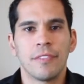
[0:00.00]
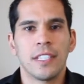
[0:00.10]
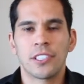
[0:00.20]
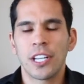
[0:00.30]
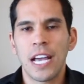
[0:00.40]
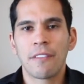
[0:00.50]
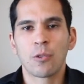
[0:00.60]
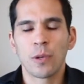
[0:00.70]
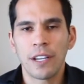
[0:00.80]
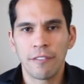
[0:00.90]
having
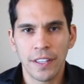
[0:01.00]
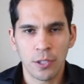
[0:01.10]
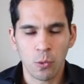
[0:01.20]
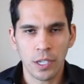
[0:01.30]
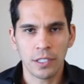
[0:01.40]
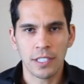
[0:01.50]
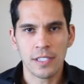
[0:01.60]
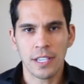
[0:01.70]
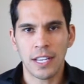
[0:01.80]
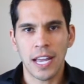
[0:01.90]
to reinvent the wheel,
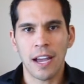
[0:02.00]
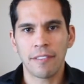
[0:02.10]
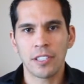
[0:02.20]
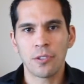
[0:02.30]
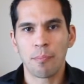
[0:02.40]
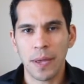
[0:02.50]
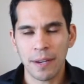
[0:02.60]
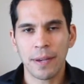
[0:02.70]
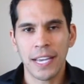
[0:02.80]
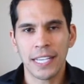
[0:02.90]
instead of having to
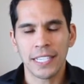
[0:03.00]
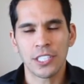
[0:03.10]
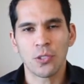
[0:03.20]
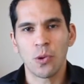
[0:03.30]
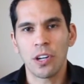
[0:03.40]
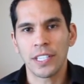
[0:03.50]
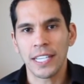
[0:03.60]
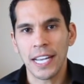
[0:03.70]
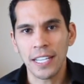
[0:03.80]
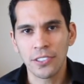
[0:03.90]
bang my head against the wall to
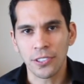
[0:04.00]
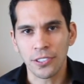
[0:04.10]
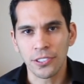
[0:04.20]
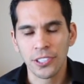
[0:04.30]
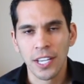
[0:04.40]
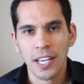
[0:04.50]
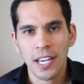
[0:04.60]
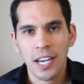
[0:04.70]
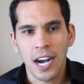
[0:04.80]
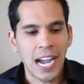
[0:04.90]
get answers,
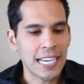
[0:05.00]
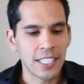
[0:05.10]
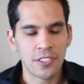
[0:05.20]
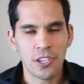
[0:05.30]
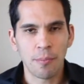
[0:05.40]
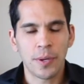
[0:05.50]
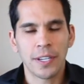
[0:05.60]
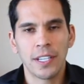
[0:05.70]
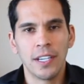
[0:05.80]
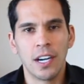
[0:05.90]
I can jump
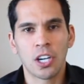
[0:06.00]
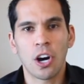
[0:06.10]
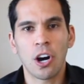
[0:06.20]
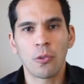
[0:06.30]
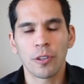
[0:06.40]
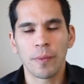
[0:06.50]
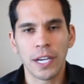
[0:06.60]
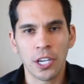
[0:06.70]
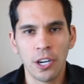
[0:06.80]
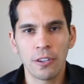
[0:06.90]
on a call with
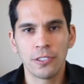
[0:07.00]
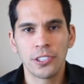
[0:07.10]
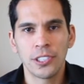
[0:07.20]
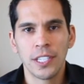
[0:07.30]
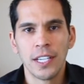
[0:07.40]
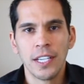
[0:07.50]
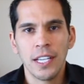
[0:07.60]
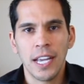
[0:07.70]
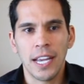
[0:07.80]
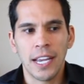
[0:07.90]
my coach
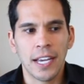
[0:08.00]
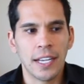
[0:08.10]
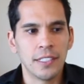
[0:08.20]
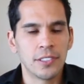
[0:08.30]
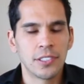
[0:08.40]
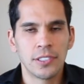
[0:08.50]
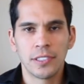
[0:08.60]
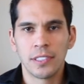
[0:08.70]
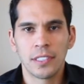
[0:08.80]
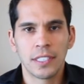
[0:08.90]
and
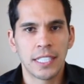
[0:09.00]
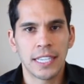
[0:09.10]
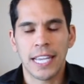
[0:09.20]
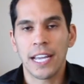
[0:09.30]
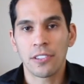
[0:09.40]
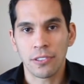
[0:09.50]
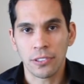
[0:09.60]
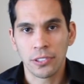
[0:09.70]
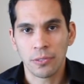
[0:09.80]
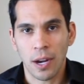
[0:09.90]
get the
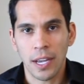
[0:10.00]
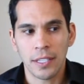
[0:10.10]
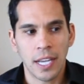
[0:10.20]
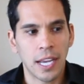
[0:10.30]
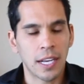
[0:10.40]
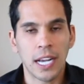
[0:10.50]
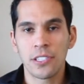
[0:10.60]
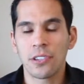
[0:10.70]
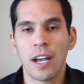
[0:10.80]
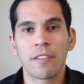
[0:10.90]
answers, right? And I
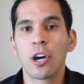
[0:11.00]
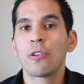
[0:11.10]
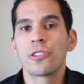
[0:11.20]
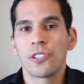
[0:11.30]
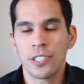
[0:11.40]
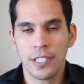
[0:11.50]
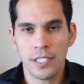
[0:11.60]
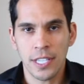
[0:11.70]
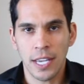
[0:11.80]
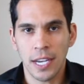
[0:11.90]
still have coaches to
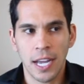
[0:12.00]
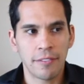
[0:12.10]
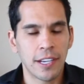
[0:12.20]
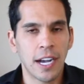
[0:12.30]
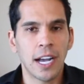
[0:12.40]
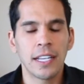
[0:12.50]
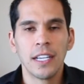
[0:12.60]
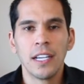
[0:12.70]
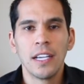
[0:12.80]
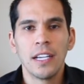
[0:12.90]
this day. I've got
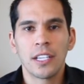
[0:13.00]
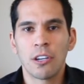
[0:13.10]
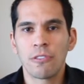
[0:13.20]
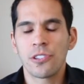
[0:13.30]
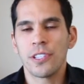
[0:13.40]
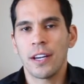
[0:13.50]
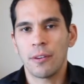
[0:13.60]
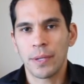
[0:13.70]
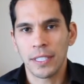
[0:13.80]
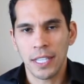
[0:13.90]
coaches that
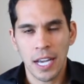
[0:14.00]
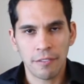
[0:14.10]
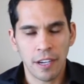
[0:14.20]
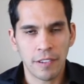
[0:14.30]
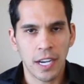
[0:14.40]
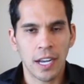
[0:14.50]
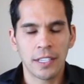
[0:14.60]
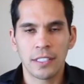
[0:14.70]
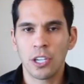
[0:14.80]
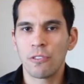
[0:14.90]
help me in life. I've
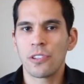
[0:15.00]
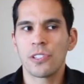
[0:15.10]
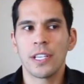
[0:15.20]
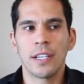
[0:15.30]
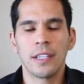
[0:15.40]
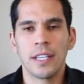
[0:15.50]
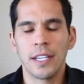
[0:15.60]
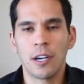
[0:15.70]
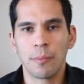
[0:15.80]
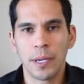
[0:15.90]
got coaches that
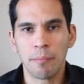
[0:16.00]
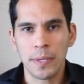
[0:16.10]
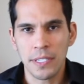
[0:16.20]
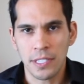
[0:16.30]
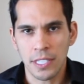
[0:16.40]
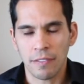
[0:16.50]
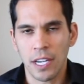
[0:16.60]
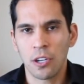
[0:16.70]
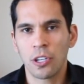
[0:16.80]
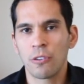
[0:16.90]
help me in business. I've
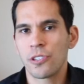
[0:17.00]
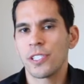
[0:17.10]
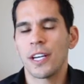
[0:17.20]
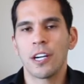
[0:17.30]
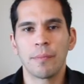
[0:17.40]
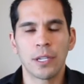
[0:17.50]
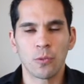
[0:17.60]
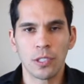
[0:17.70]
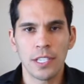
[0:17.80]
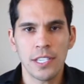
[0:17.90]
got coaches that help me in
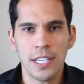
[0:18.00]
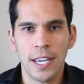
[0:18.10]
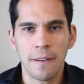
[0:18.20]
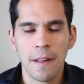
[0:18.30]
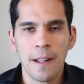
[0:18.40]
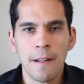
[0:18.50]
real estate.